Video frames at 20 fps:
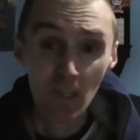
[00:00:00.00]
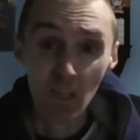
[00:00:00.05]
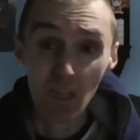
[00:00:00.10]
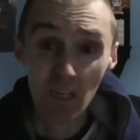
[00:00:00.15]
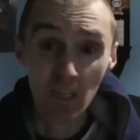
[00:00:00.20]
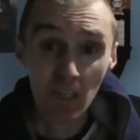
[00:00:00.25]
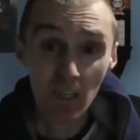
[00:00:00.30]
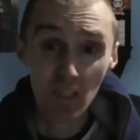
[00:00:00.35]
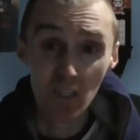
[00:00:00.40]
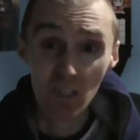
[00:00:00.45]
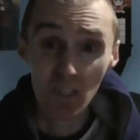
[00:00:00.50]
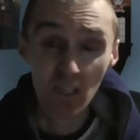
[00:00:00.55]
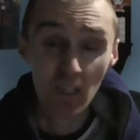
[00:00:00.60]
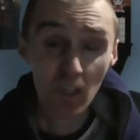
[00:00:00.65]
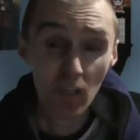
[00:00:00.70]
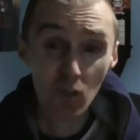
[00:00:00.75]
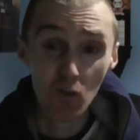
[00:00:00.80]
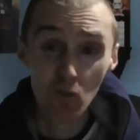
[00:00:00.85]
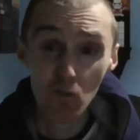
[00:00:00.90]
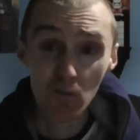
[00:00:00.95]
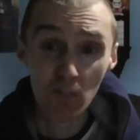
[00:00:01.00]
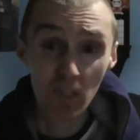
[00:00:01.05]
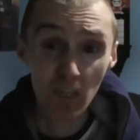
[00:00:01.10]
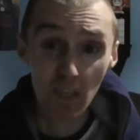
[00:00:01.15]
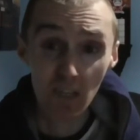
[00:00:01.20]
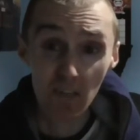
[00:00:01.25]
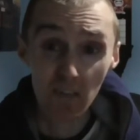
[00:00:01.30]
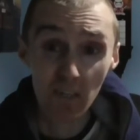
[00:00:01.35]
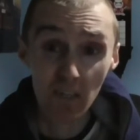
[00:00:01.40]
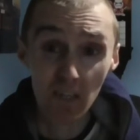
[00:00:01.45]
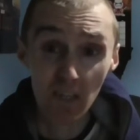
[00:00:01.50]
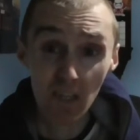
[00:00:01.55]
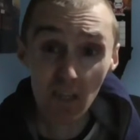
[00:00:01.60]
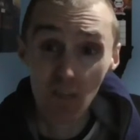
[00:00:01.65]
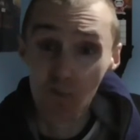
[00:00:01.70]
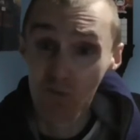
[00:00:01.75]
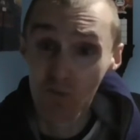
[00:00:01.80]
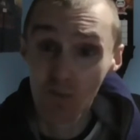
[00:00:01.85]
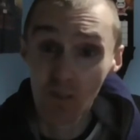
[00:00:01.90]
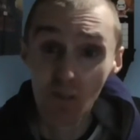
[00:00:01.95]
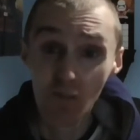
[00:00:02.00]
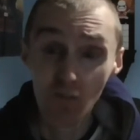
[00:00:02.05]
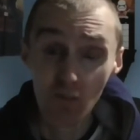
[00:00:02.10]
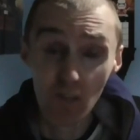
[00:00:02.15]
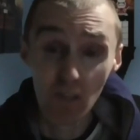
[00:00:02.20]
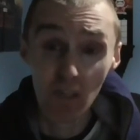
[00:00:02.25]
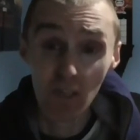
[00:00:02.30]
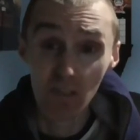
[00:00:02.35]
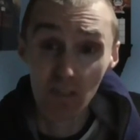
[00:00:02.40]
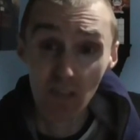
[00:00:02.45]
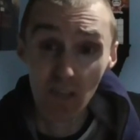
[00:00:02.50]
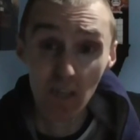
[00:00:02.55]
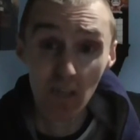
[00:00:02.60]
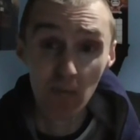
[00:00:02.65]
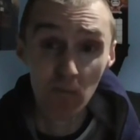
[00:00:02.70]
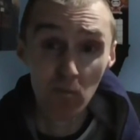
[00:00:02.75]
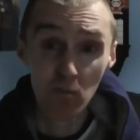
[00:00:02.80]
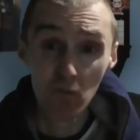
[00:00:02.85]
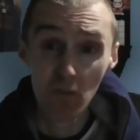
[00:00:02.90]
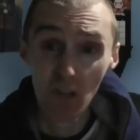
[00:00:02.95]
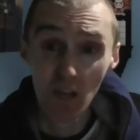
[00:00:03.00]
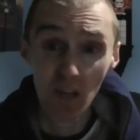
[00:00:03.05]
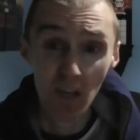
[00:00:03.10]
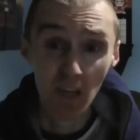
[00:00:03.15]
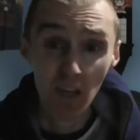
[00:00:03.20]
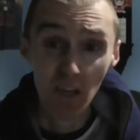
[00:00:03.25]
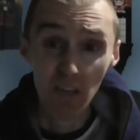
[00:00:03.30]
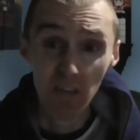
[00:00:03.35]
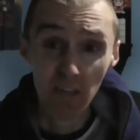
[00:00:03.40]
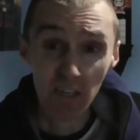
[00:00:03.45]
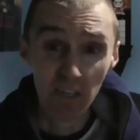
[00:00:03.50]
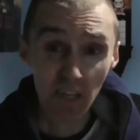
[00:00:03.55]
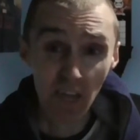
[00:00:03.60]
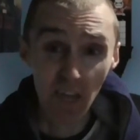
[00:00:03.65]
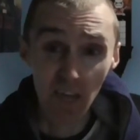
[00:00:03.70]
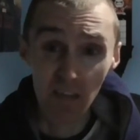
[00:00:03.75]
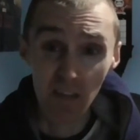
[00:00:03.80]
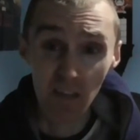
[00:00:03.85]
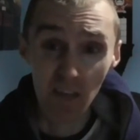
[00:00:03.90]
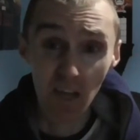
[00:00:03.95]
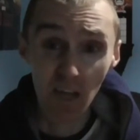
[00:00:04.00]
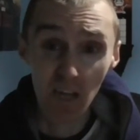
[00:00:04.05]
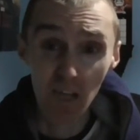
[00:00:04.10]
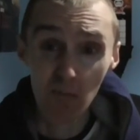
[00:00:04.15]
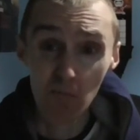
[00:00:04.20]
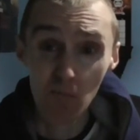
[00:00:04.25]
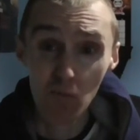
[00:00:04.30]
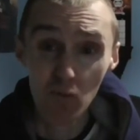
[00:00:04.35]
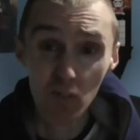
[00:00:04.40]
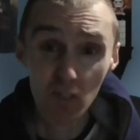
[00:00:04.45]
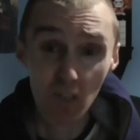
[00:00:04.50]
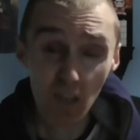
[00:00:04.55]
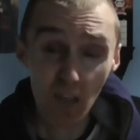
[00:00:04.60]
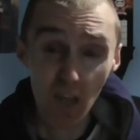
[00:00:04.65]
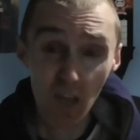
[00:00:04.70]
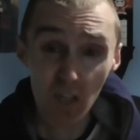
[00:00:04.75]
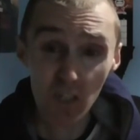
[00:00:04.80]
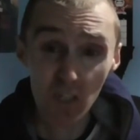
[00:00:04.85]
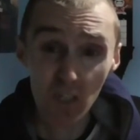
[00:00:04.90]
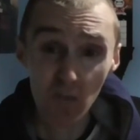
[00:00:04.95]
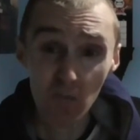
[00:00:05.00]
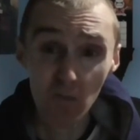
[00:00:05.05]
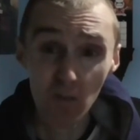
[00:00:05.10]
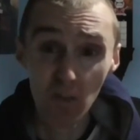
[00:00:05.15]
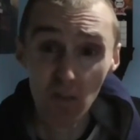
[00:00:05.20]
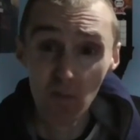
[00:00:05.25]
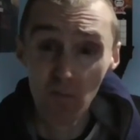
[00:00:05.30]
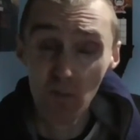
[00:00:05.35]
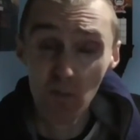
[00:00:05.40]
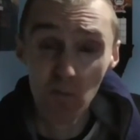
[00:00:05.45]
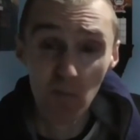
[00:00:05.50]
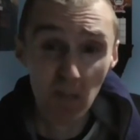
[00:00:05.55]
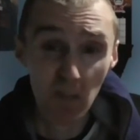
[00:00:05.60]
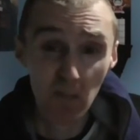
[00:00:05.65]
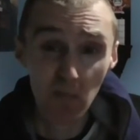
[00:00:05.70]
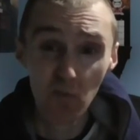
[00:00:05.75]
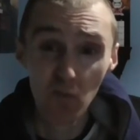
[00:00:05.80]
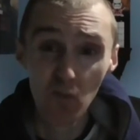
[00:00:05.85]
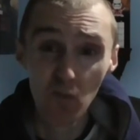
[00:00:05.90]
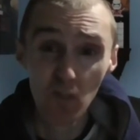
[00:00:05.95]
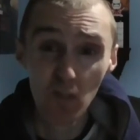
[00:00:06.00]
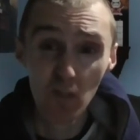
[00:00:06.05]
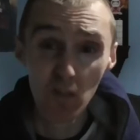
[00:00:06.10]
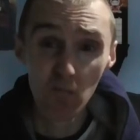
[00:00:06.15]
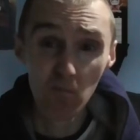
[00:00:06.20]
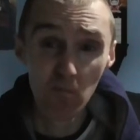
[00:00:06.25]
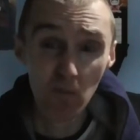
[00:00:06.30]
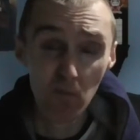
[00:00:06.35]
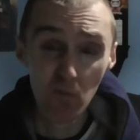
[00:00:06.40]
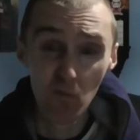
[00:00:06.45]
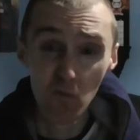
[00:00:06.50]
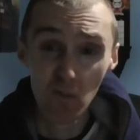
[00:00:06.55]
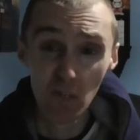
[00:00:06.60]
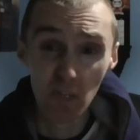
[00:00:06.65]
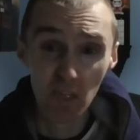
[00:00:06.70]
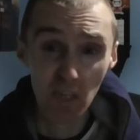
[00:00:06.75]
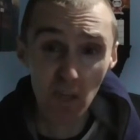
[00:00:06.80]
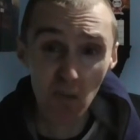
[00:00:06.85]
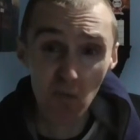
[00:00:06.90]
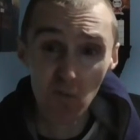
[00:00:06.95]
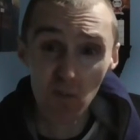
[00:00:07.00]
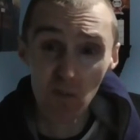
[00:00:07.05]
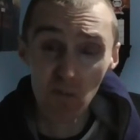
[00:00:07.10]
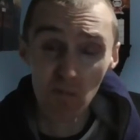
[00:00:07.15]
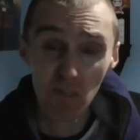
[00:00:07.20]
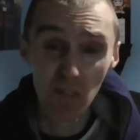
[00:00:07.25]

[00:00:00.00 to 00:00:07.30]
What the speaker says: Like I say, the cruelty in there is really, really terrible. They kick the animals, they lash out at them, they make fool of them before they kill them.